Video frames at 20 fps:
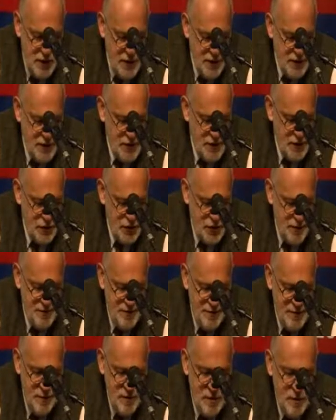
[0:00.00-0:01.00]
and
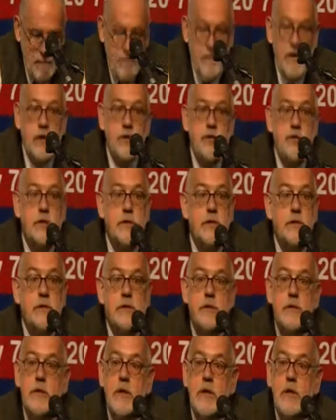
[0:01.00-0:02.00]
Gypsy
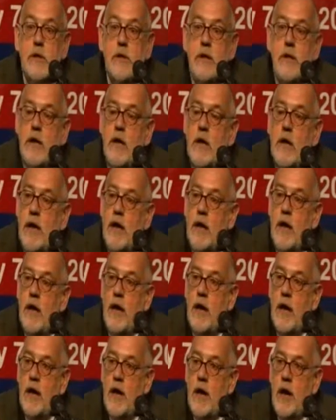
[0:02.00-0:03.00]
Questions.
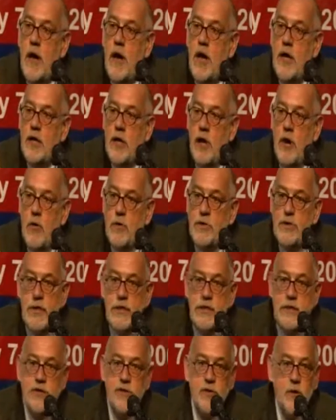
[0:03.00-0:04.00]
I know
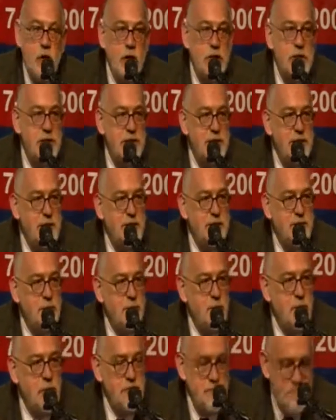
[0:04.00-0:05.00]
that is not
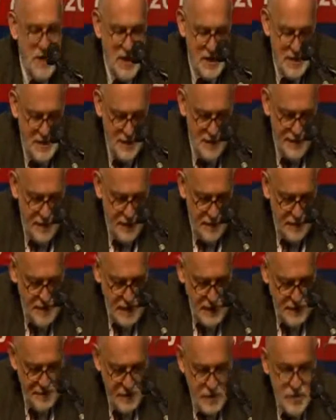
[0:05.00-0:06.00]
the perspective of
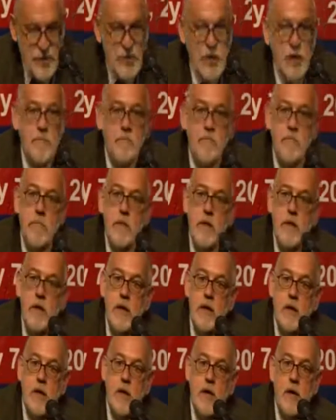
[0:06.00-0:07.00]
Yad Vashem,
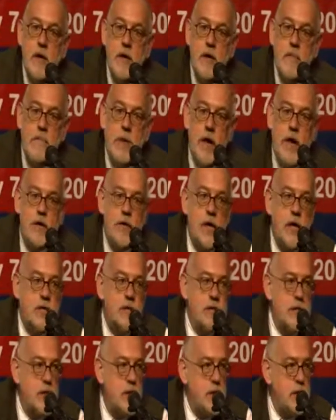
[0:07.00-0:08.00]
but I
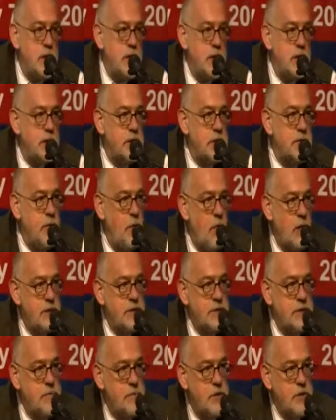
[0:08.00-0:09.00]
think it
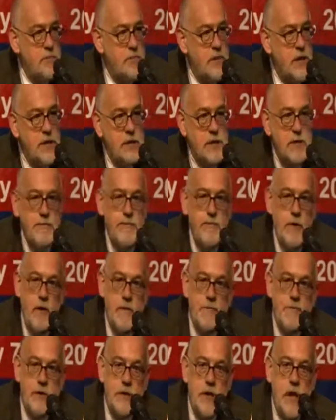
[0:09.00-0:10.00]
was the perspective
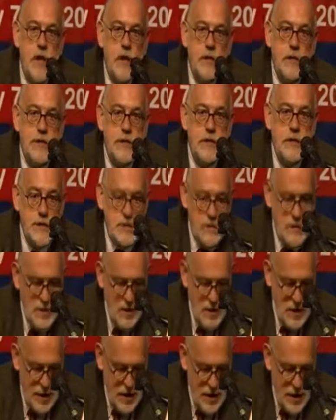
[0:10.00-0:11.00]
of the Nazis
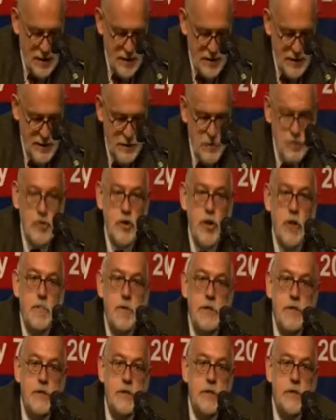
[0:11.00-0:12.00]
and the
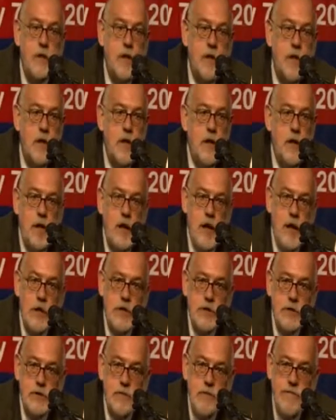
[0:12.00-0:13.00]
Germans,
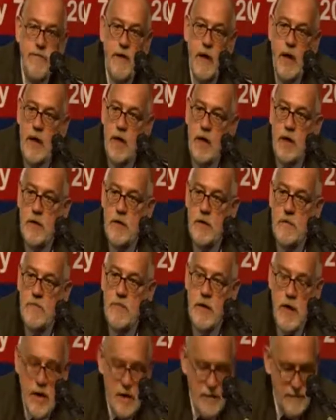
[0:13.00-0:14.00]
and so far
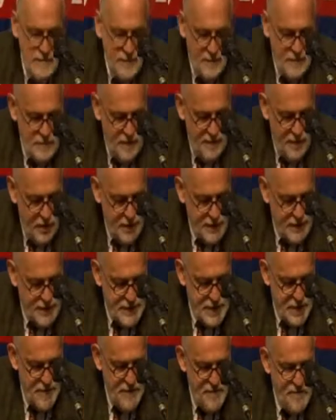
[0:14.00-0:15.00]
we have to follow
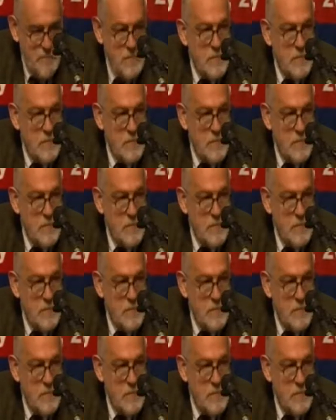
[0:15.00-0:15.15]
them.